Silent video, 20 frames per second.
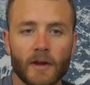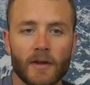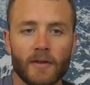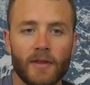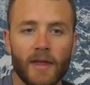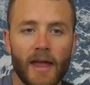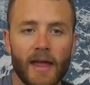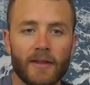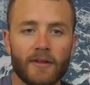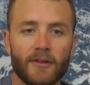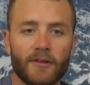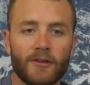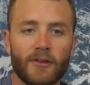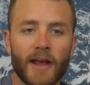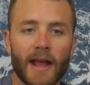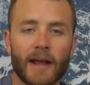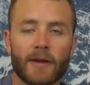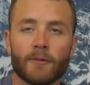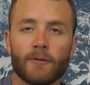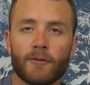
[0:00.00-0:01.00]
then
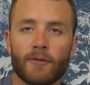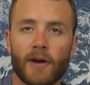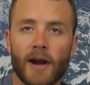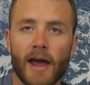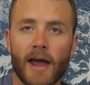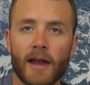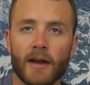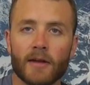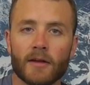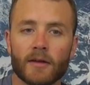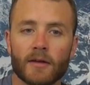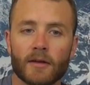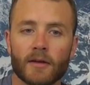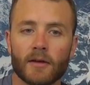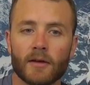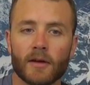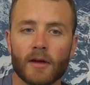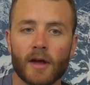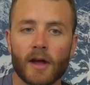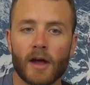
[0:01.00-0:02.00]
2nd fret
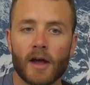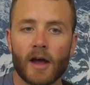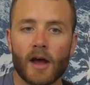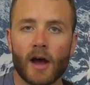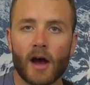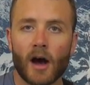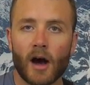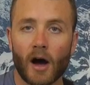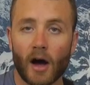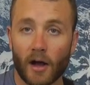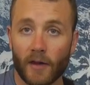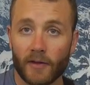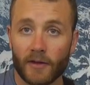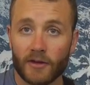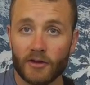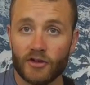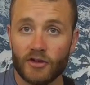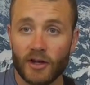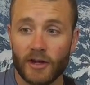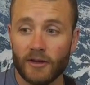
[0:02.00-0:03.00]
on the
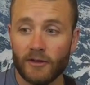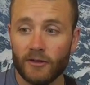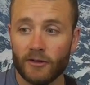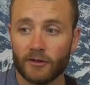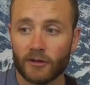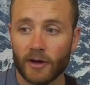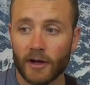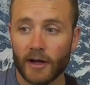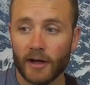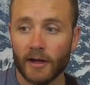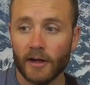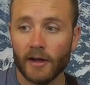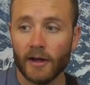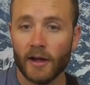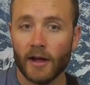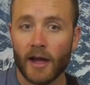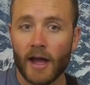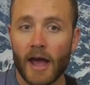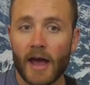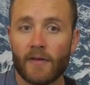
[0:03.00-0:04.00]
G string,
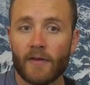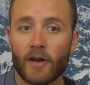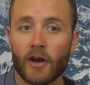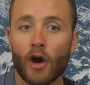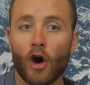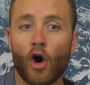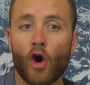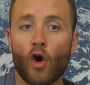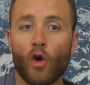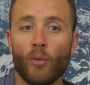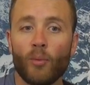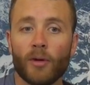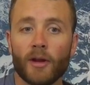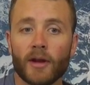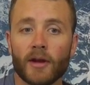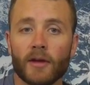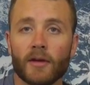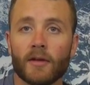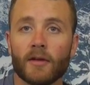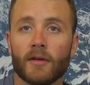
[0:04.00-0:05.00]
and then
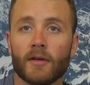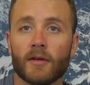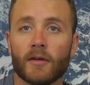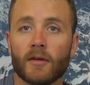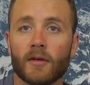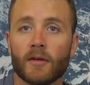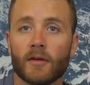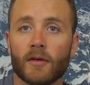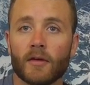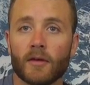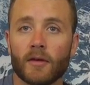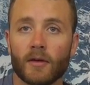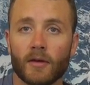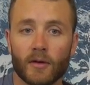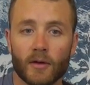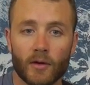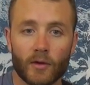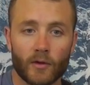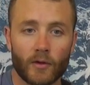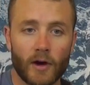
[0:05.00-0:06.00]
open.
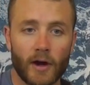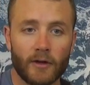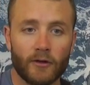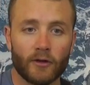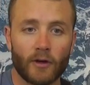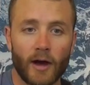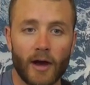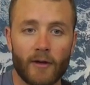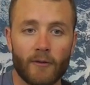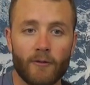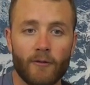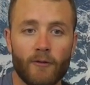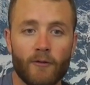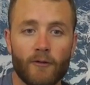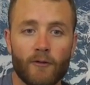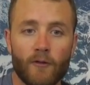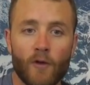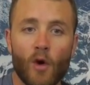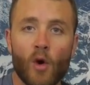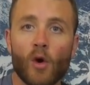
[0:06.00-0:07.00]
Right, so I have
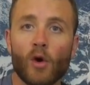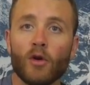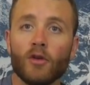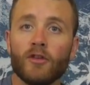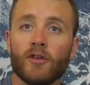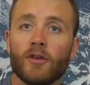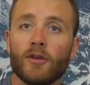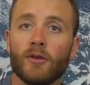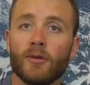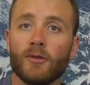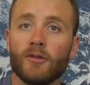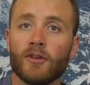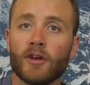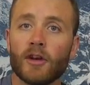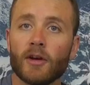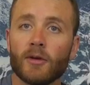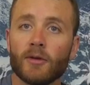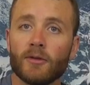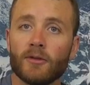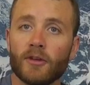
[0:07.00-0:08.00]
4, 2,
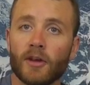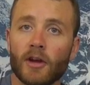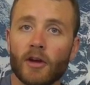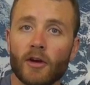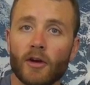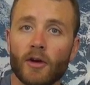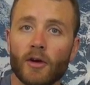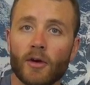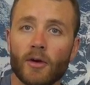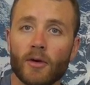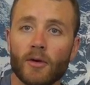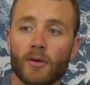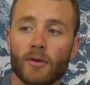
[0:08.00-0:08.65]
0, 0.